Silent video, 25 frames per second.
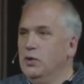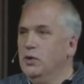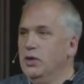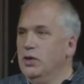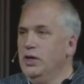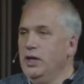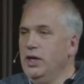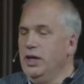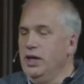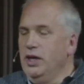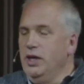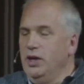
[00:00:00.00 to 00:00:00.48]

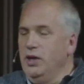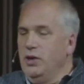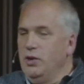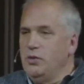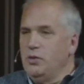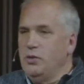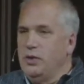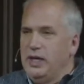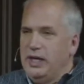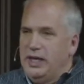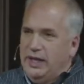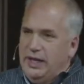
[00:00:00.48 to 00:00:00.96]
who
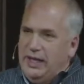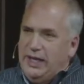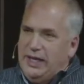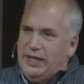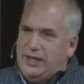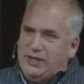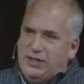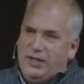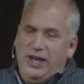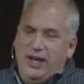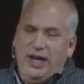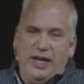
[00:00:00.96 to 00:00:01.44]

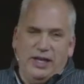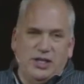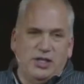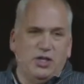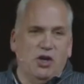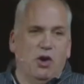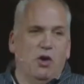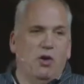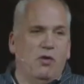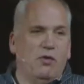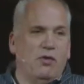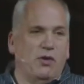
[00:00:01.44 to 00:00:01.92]
really
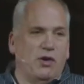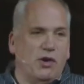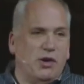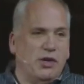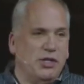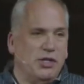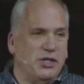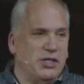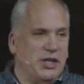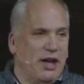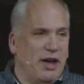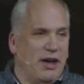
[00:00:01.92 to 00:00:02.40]
takes
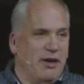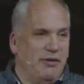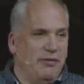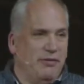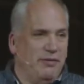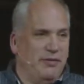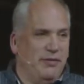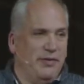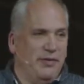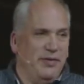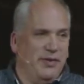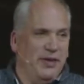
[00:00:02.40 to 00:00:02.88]
over
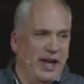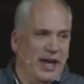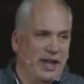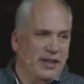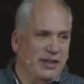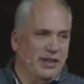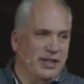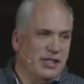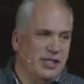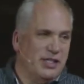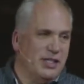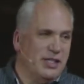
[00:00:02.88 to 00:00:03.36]
stuff
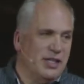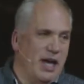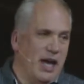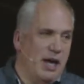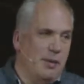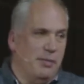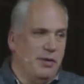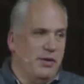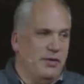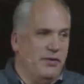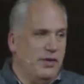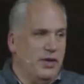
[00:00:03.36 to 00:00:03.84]
at this
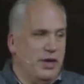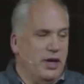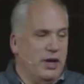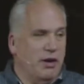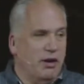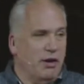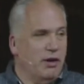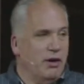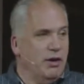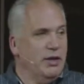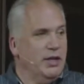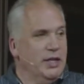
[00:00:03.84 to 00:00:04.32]
time of
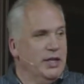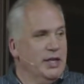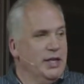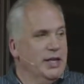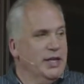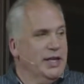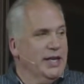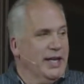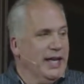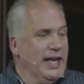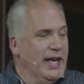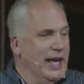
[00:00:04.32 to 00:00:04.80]
year.
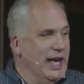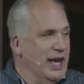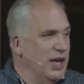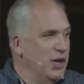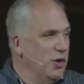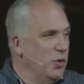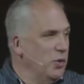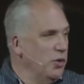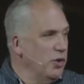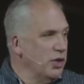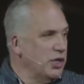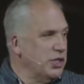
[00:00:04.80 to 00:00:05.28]

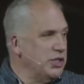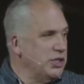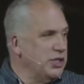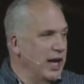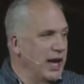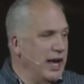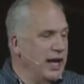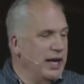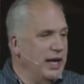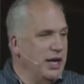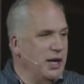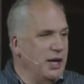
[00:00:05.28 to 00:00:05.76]
And we're
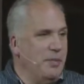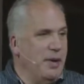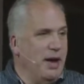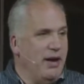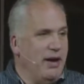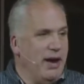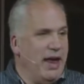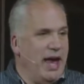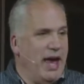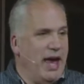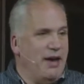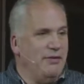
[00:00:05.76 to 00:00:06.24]
excited
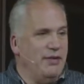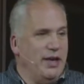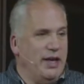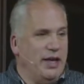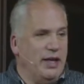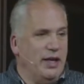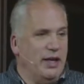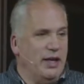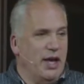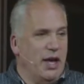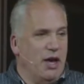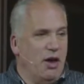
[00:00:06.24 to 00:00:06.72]
about
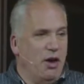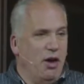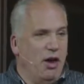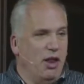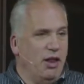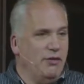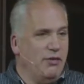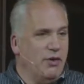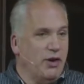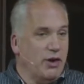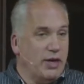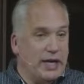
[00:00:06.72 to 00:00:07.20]
having uh,
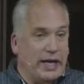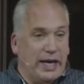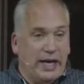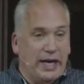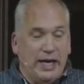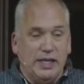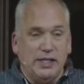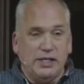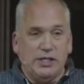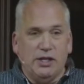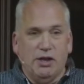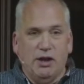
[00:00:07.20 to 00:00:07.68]
all of our
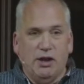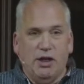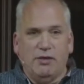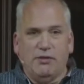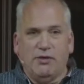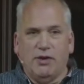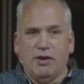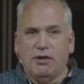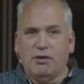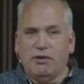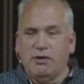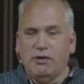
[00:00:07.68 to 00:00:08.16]
kids and
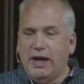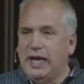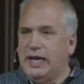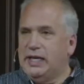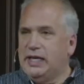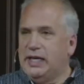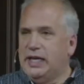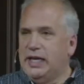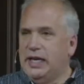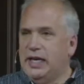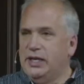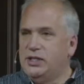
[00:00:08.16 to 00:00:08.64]
all of our
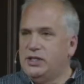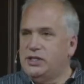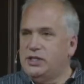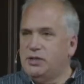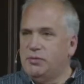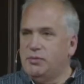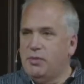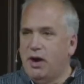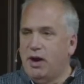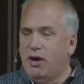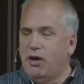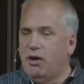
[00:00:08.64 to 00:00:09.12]

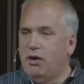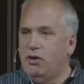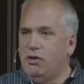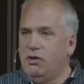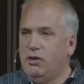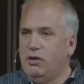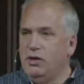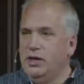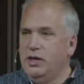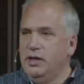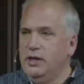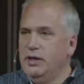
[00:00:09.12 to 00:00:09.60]
grandkids
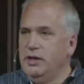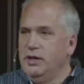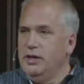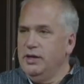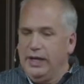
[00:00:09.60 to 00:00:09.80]
tomorrow.